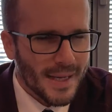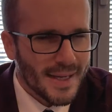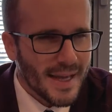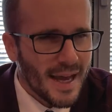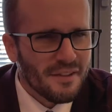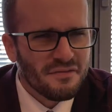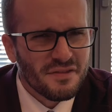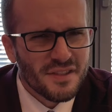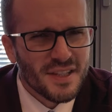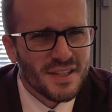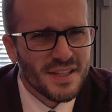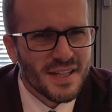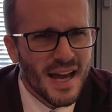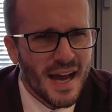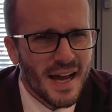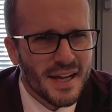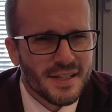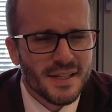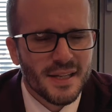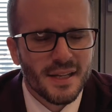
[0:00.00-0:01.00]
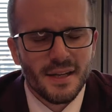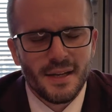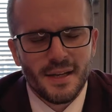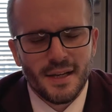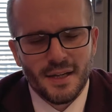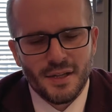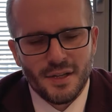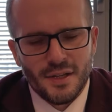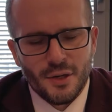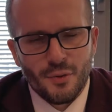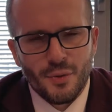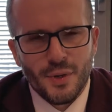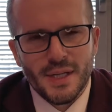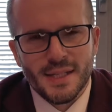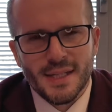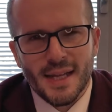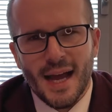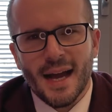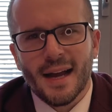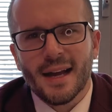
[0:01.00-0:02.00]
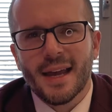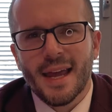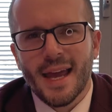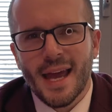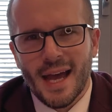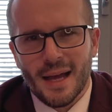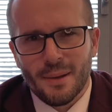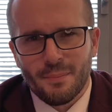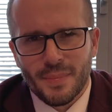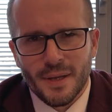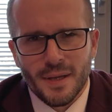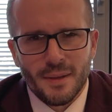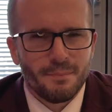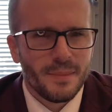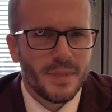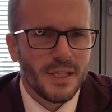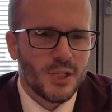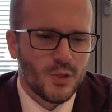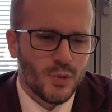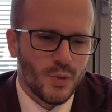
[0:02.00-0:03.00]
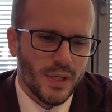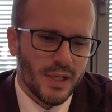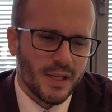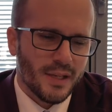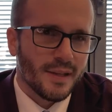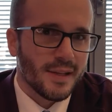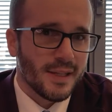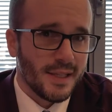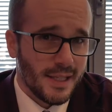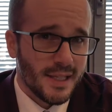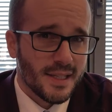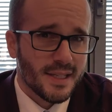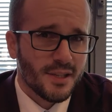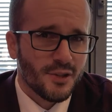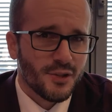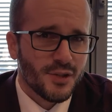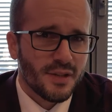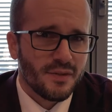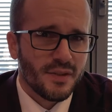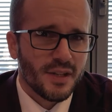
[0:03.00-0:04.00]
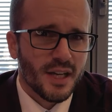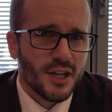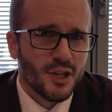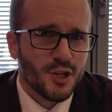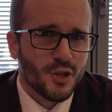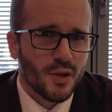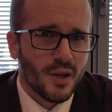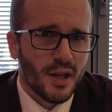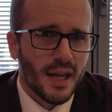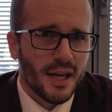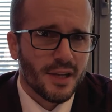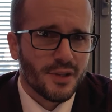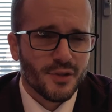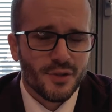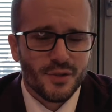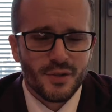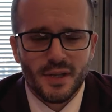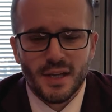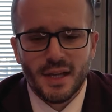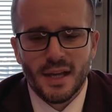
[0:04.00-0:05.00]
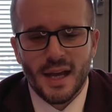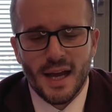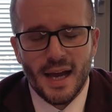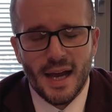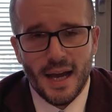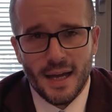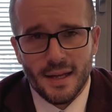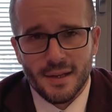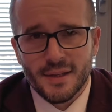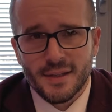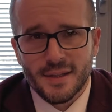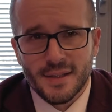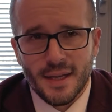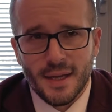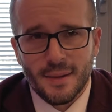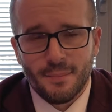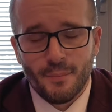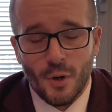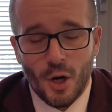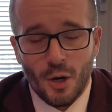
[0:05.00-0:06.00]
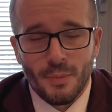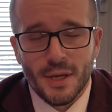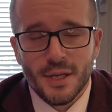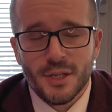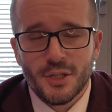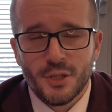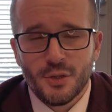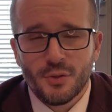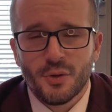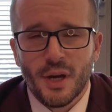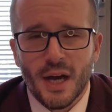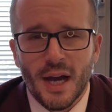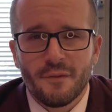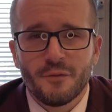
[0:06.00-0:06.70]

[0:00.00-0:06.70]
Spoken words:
after that, there is a gap between this notification letter and the moment you have